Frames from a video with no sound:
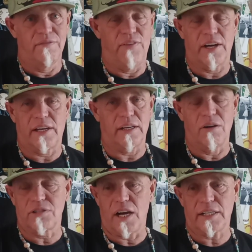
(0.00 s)
Fucking
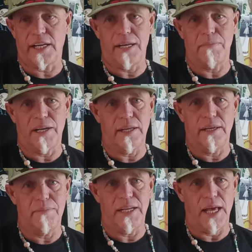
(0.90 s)
go talk to anybody.
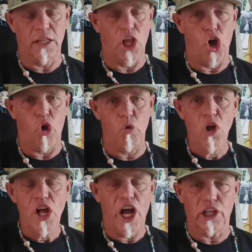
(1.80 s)
I mean, hello,
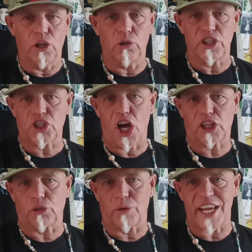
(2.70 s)
hello, let's
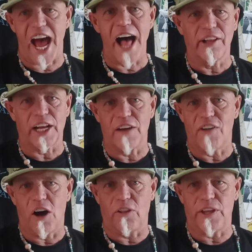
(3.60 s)
talk the reality of
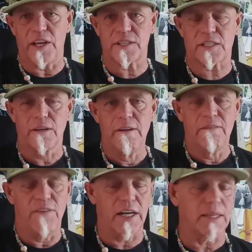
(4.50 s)
all this.
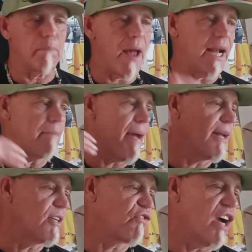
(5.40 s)
Fuck the panty
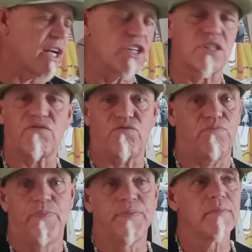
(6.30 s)
painters, fucking just.